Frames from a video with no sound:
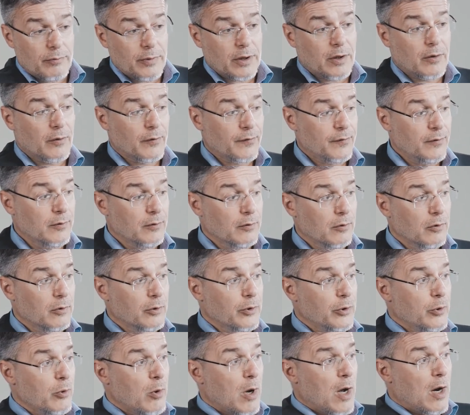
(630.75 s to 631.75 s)
Because, you
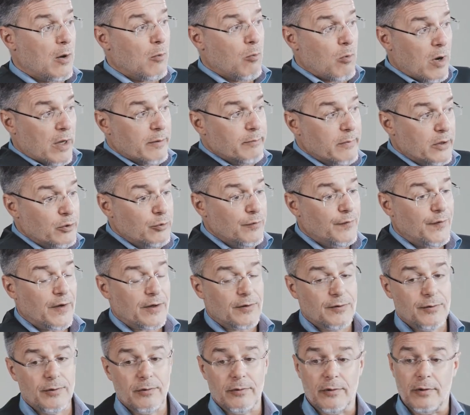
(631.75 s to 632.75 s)
know, you are one
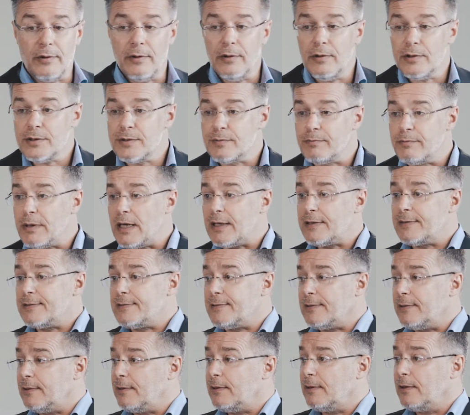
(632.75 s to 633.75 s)
manufacturer,
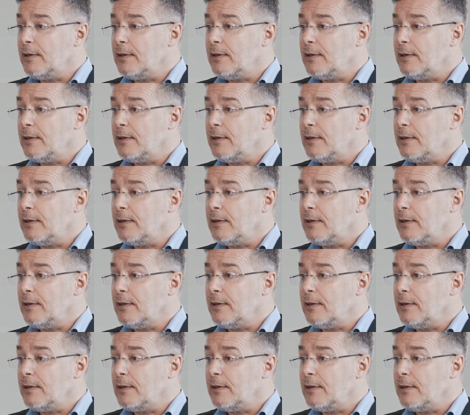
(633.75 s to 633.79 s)
but